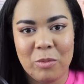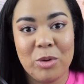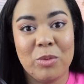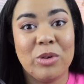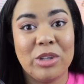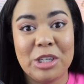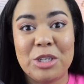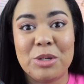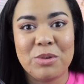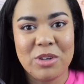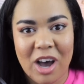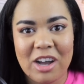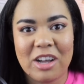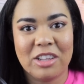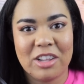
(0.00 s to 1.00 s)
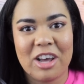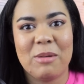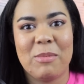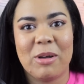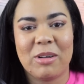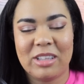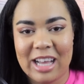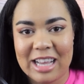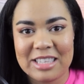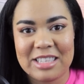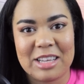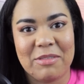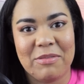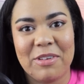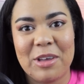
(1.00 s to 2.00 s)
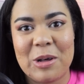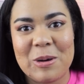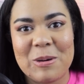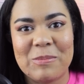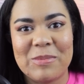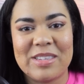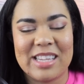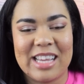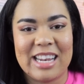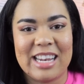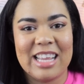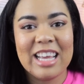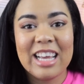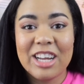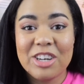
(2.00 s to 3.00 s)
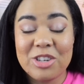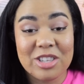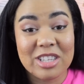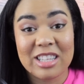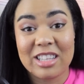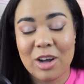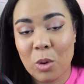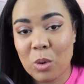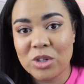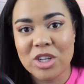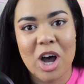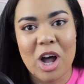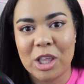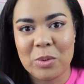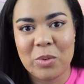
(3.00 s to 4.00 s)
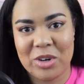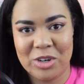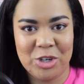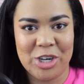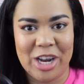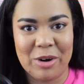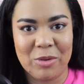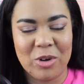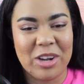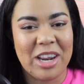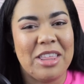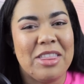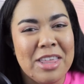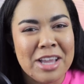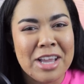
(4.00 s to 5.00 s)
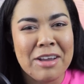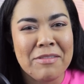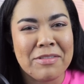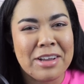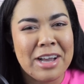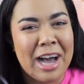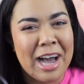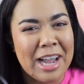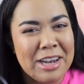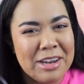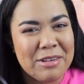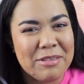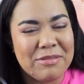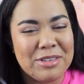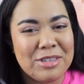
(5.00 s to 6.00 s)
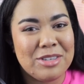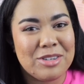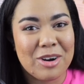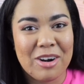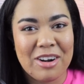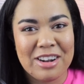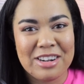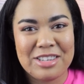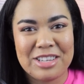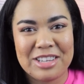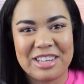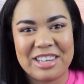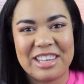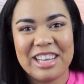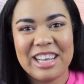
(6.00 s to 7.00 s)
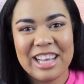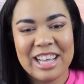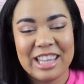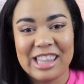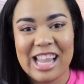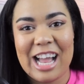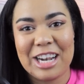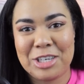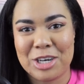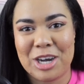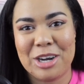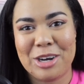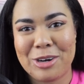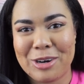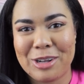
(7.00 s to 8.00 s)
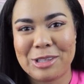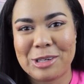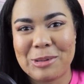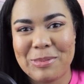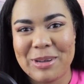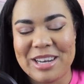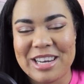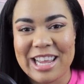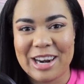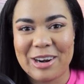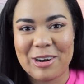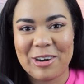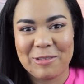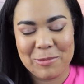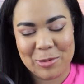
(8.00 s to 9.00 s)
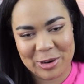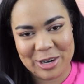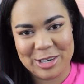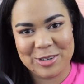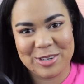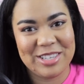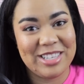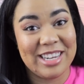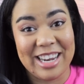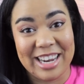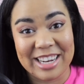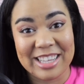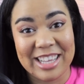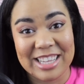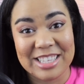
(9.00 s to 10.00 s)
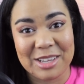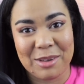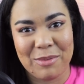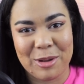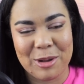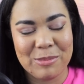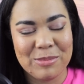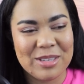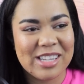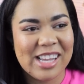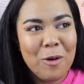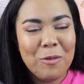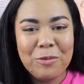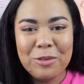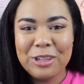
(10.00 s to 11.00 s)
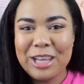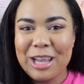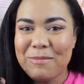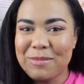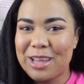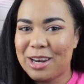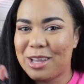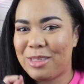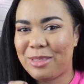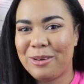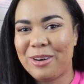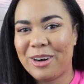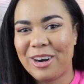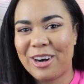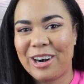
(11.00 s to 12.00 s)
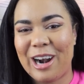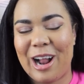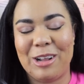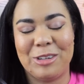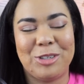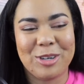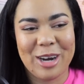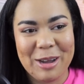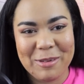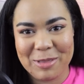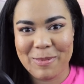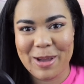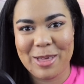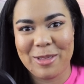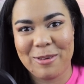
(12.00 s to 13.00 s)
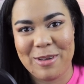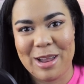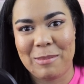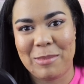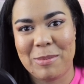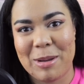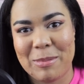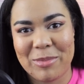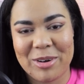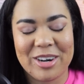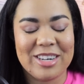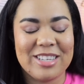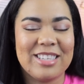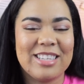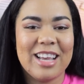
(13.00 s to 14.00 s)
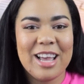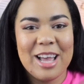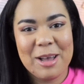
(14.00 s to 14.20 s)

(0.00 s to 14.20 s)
we really do talk a lot about classic films and just old Hollywood in general. And I think I've kind of started to latch onto her a little bit and get her more interested in classic films. Hopefully, I'm getting through to her. I'll try with my other family members.